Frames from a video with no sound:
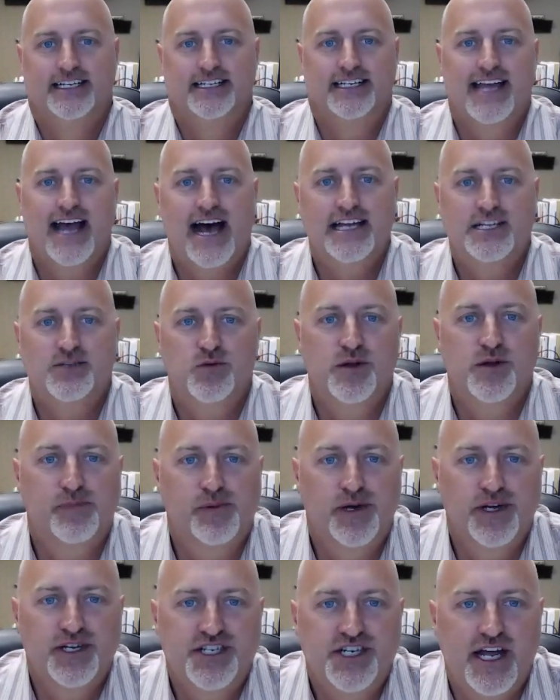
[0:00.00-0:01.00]
Guys, we
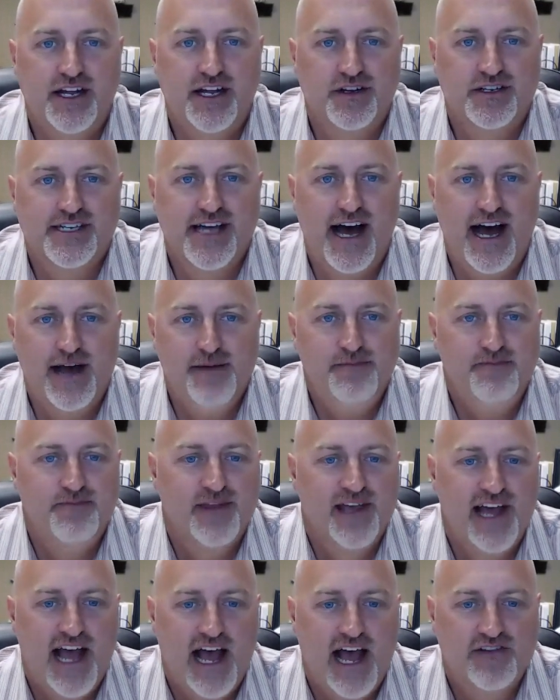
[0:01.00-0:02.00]
appreciate your time.
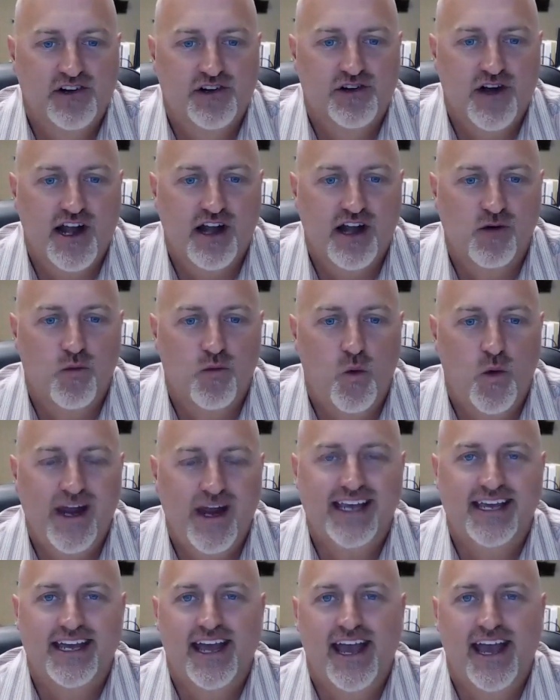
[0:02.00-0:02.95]
Have a great week,